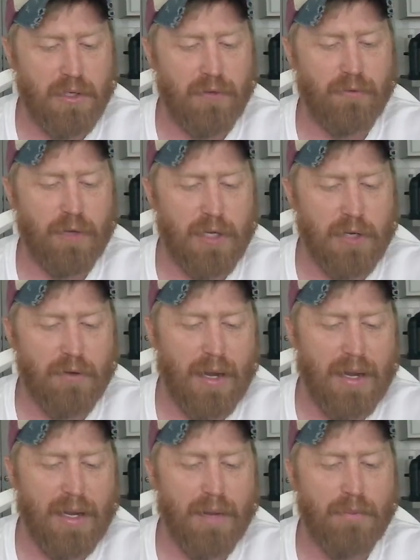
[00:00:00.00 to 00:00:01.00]
to
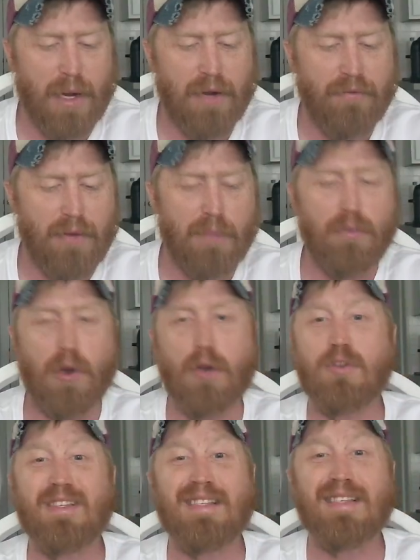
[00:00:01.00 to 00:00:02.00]
recreate and modify
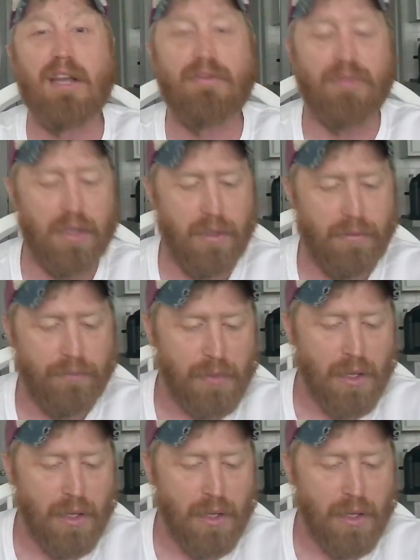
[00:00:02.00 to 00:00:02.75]
parts safely.